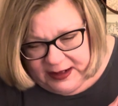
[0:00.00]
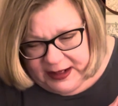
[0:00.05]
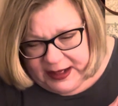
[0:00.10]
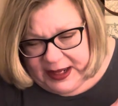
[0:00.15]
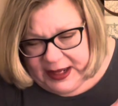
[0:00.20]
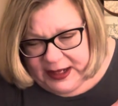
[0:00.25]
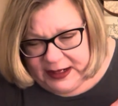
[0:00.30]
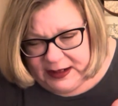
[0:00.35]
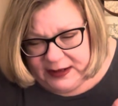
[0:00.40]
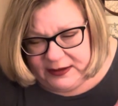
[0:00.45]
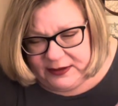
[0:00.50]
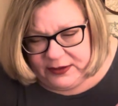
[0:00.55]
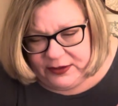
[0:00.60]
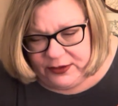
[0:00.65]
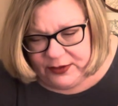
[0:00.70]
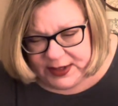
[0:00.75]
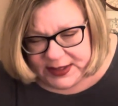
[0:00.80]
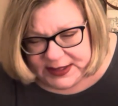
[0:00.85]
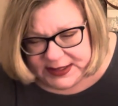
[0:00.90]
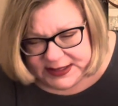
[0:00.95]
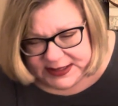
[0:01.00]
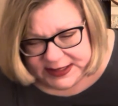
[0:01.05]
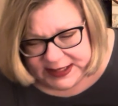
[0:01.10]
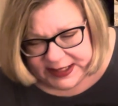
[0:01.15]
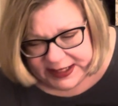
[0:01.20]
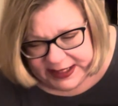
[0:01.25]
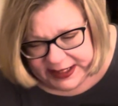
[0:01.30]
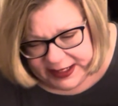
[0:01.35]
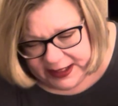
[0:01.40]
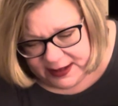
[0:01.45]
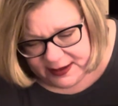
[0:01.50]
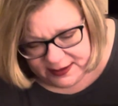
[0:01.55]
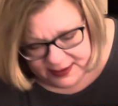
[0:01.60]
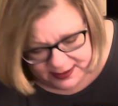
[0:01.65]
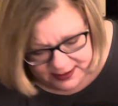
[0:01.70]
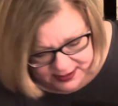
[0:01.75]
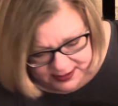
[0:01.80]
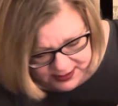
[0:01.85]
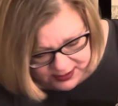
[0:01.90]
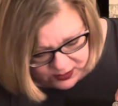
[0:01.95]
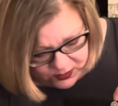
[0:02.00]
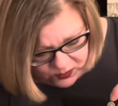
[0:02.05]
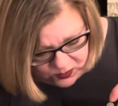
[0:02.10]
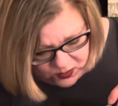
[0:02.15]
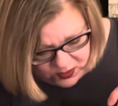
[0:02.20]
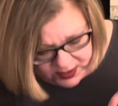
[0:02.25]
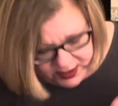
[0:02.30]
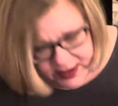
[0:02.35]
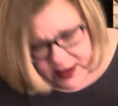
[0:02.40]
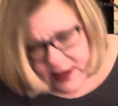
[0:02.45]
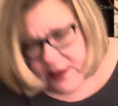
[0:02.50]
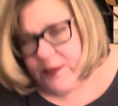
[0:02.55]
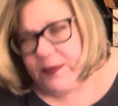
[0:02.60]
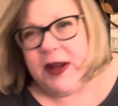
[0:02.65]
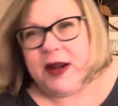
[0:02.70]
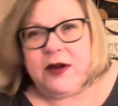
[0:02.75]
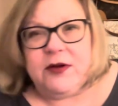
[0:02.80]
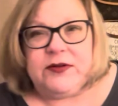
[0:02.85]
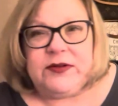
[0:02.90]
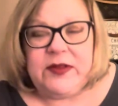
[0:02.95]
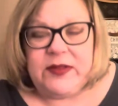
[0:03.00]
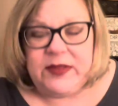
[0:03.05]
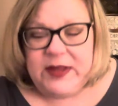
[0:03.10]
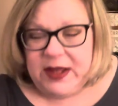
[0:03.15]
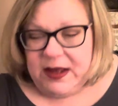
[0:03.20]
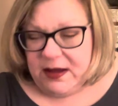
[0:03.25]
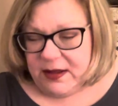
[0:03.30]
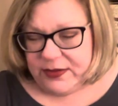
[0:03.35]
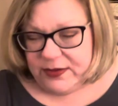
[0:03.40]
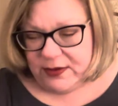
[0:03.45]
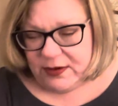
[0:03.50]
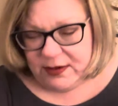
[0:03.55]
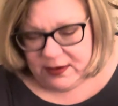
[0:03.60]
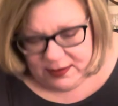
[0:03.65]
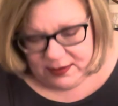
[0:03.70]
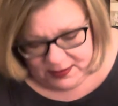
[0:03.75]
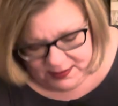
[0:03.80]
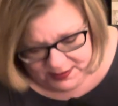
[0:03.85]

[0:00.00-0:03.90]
and you can see one compared to the other,